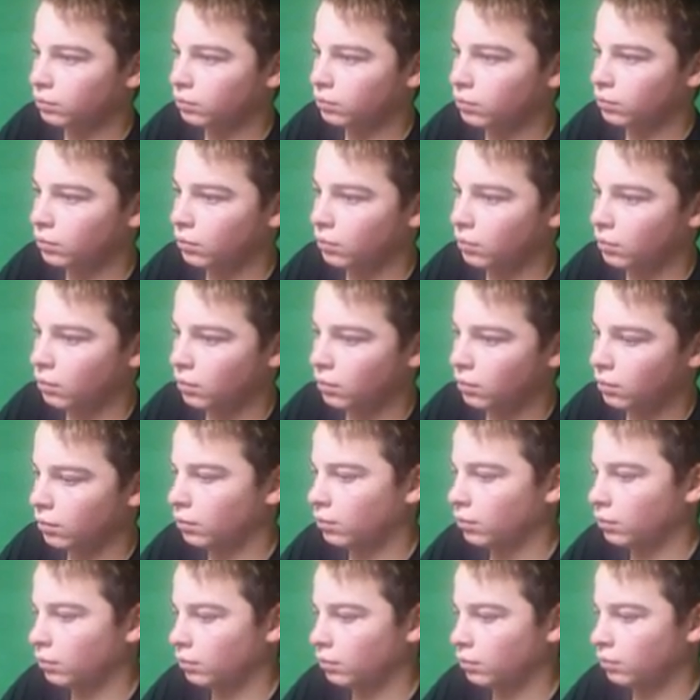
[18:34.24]

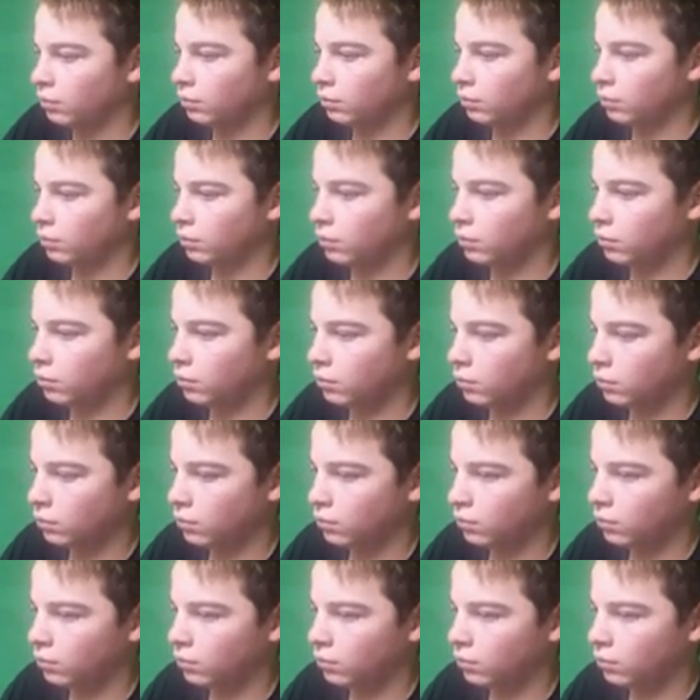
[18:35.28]
(no one is talking)